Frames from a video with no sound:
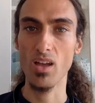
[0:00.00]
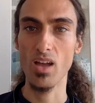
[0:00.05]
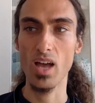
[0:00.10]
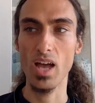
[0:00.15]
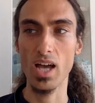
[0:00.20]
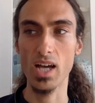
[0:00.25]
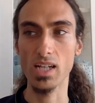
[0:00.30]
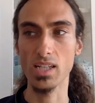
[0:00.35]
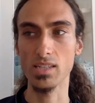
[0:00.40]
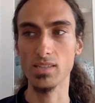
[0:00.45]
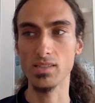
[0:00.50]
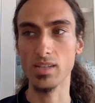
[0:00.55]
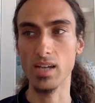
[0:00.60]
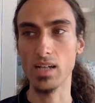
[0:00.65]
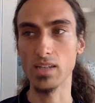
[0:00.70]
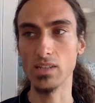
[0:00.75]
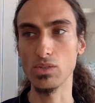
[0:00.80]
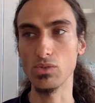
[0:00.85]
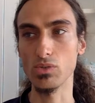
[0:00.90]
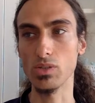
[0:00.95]
And
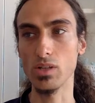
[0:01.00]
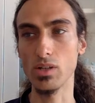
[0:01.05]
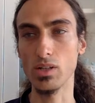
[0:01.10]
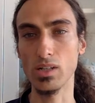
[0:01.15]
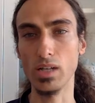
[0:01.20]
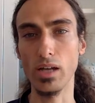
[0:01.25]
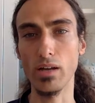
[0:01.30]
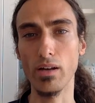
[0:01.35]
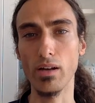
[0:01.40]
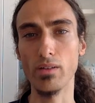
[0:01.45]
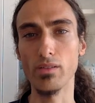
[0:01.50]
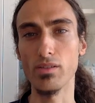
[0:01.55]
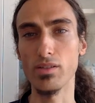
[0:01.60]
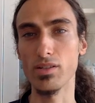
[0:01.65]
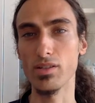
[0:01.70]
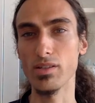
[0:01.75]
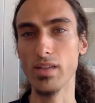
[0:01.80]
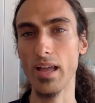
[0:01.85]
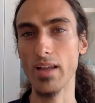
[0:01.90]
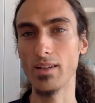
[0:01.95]
I don't get
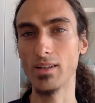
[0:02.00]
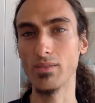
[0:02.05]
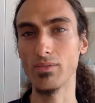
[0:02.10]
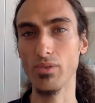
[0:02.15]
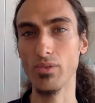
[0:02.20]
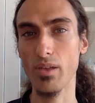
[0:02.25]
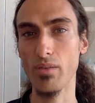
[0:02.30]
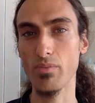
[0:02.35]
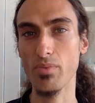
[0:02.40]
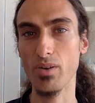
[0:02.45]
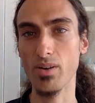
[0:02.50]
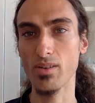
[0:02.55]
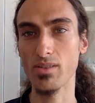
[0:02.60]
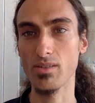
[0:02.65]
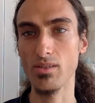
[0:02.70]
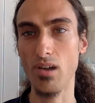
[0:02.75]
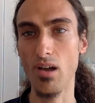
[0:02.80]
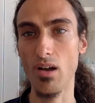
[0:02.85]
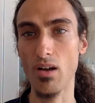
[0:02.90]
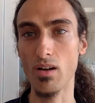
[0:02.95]
understanding for that
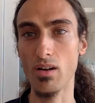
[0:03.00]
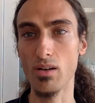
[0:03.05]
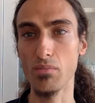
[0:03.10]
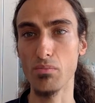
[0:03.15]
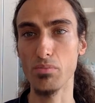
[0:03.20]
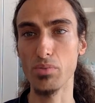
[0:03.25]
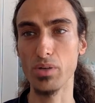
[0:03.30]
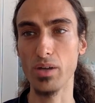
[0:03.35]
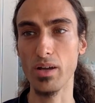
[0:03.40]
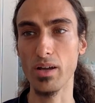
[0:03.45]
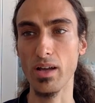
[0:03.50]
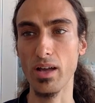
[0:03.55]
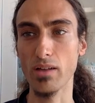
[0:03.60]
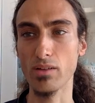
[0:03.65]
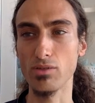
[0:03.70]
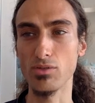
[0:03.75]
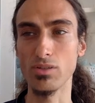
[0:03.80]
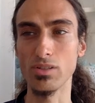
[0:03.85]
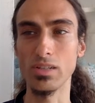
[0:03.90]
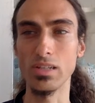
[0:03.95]
part, but I
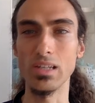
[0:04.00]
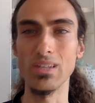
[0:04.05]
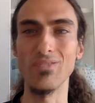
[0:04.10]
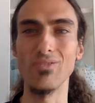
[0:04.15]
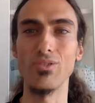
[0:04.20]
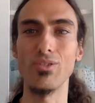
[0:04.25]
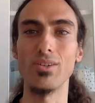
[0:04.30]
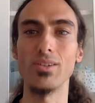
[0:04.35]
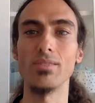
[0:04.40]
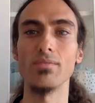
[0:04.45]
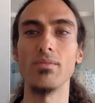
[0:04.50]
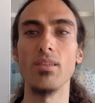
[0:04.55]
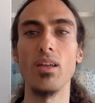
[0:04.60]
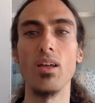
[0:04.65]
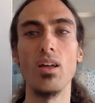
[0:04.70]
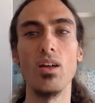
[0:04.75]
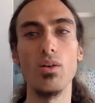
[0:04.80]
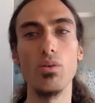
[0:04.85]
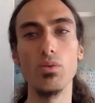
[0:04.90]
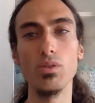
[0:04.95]
get critique for it,
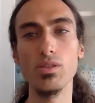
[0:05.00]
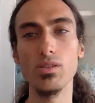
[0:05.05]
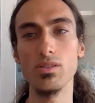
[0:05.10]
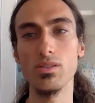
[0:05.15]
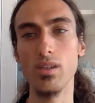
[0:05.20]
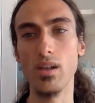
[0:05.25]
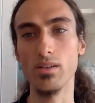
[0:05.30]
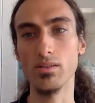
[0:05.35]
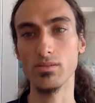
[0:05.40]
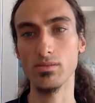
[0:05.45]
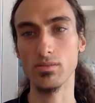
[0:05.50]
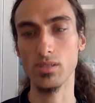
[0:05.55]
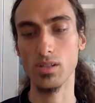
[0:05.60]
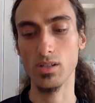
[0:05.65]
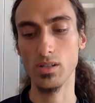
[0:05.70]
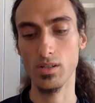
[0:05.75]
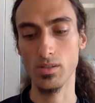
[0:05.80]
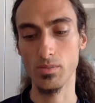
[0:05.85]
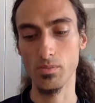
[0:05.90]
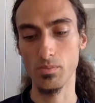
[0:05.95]
which is not,
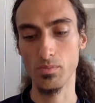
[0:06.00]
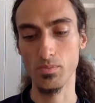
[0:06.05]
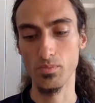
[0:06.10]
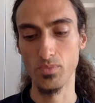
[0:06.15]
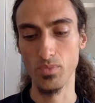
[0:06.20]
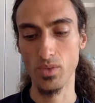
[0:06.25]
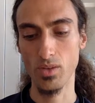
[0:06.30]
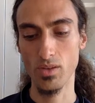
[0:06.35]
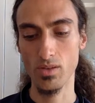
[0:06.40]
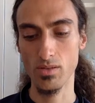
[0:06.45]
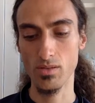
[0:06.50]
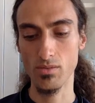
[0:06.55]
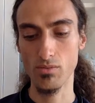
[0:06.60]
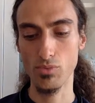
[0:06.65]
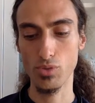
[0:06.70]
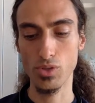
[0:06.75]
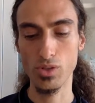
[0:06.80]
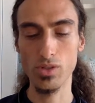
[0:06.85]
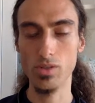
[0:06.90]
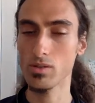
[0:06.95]

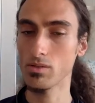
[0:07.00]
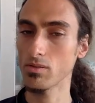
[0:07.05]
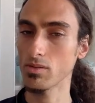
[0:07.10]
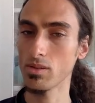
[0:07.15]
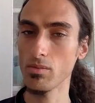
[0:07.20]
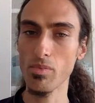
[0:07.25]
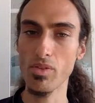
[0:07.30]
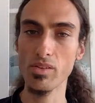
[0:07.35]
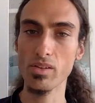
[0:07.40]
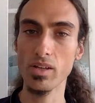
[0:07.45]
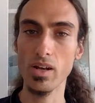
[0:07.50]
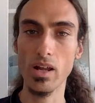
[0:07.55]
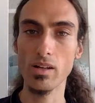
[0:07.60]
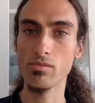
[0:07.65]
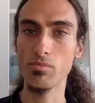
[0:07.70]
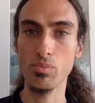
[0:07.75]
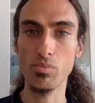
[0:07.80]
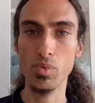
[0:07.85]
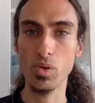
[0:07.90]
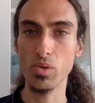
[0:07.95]
which is something that I
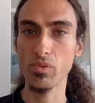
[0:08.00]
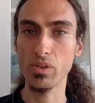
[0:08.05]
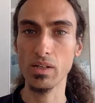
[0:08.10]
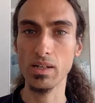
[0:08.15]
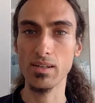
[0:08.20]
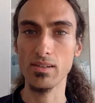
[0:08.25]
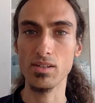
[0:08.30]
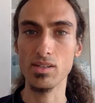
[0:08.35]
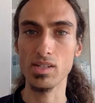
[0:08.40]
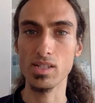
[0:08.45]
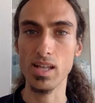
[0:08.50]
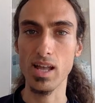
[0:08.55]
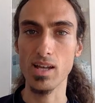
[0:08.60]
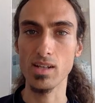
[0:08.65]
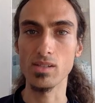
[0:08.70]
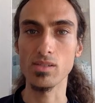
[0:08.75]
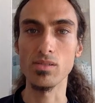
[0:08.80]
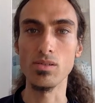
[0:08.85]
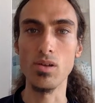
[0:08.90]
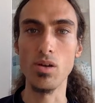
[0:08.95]
perfectly
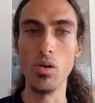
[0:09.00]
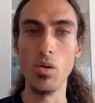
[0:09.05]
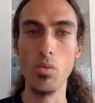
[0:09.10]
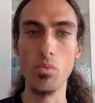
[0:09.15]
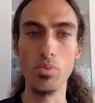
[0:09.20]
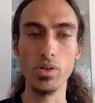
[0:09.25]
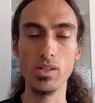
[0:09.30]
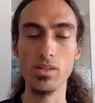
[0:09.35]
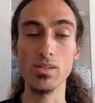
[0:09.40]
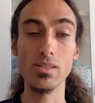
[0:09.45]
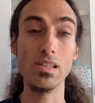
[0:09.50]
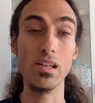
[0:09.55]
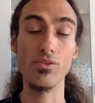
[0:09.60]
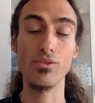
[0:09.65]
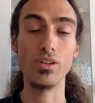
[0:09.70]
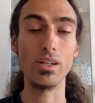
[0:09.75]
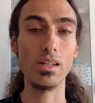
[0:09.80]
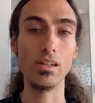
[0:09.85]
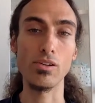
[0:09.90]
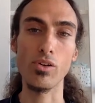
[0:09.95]
understand, but it's
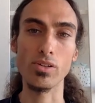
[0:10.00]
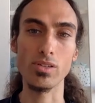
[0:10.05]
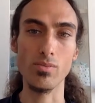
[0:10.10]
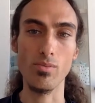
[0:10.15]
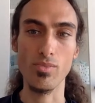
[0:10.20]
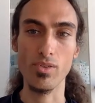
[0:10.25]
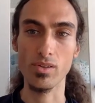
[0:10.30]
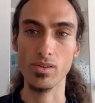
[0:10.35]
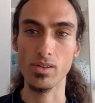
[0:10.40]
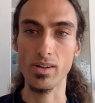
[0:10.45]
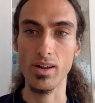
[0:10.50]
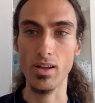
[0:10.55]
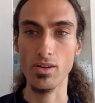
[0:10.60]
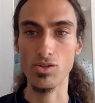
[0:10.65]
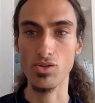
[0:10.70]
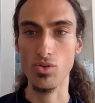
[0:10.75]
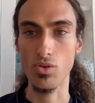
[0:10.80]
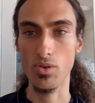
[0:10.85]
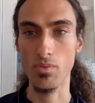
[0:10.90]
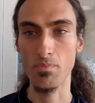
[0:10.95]
definitely not something that I
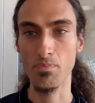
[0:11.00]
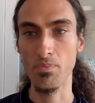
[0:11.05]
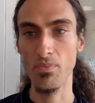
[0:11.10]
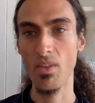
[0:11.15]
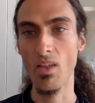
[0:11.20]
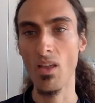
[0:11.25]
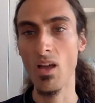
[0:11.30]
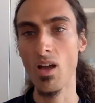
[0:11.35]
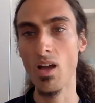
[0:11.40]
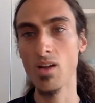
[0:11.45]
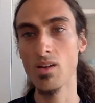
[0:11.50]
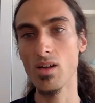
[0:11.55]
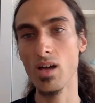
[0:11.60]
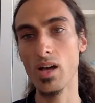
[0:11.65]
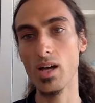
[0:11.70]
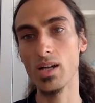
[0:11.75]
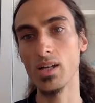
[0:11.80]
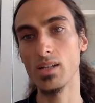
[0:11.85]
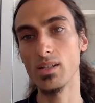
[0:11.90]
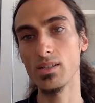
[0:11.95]
enjoy.
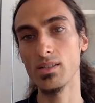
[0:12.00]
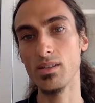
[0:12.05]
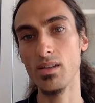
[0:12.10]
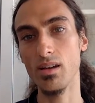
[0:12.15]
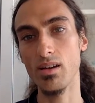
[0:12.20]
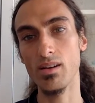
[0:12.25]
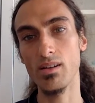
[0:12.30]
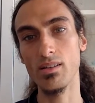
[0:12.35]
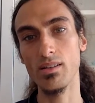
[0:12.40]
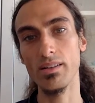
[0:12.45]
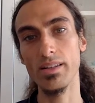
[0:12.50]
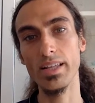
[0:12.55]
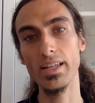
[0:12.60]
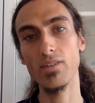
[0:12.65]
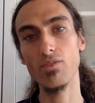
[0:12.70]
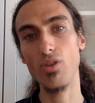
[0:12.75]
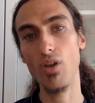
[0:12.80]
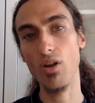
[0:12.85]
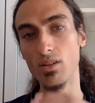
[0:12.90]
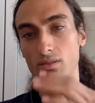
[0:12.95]
And
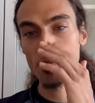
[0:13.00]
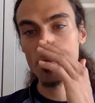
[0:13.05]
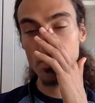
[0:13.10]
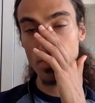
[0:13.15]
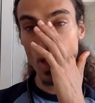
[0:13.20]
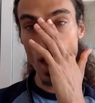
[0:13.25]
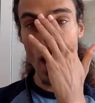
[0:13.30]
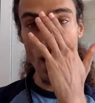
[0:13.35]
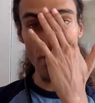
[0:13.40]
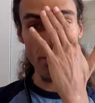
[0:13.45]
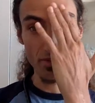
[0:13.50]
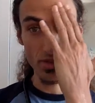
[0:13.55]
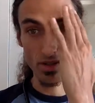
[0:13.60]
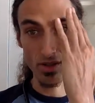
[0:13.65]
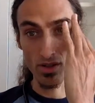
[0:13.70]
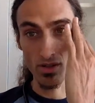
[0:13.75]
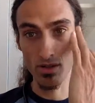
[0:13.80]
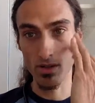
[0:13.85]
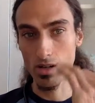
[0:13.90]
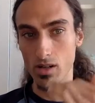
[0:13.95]
later on,
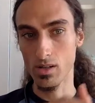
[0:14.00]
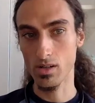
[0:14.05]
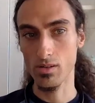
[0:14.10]
after